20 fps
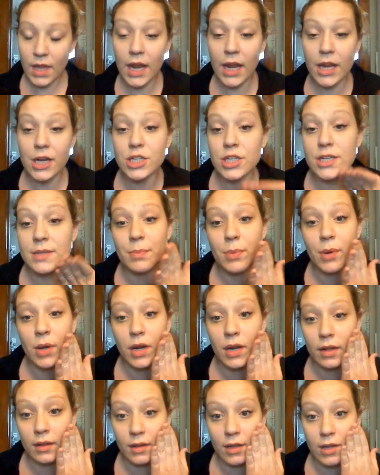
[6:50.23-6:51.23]
and I just
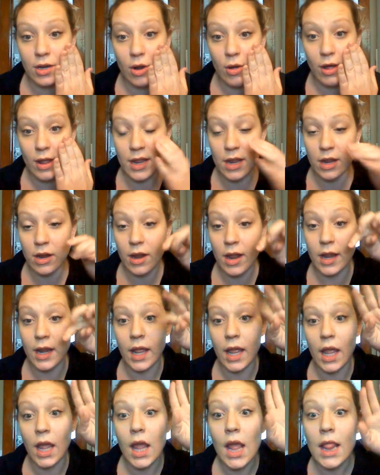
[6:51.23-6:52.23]
put it, here, and
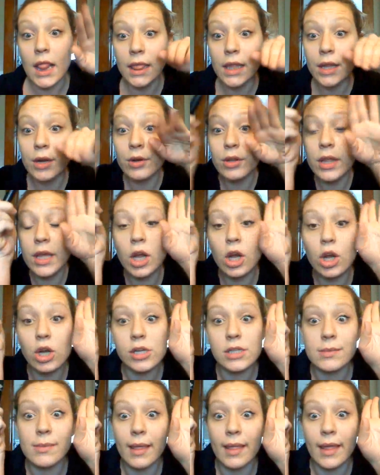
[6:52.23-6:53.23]
it literally
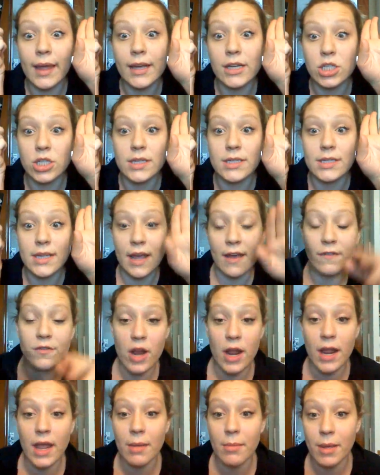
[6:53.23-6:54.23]
curls my lashes
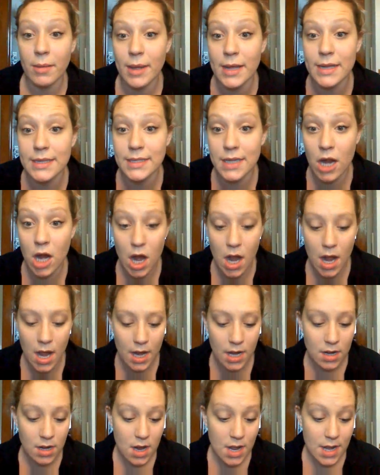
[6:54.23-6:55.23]
after I get my mascara
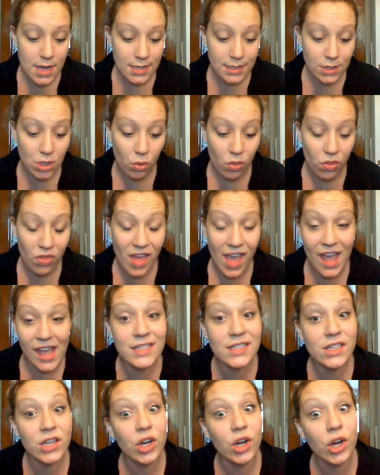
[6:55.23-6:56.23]
on. So
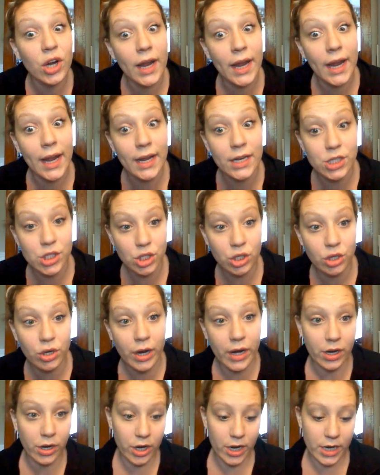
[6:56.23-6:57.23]
that is a great
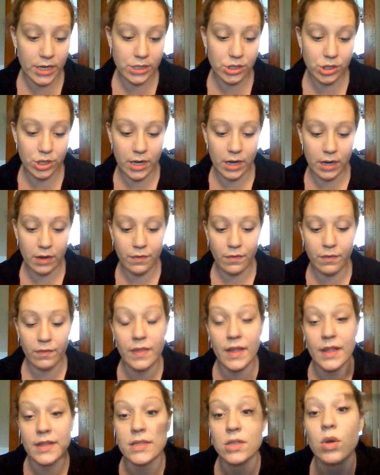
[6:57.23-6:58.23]
trick
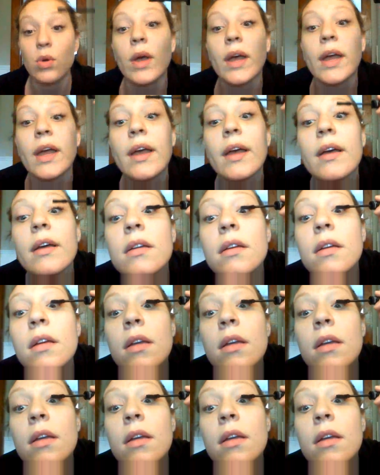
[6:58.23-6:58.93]
that's quick.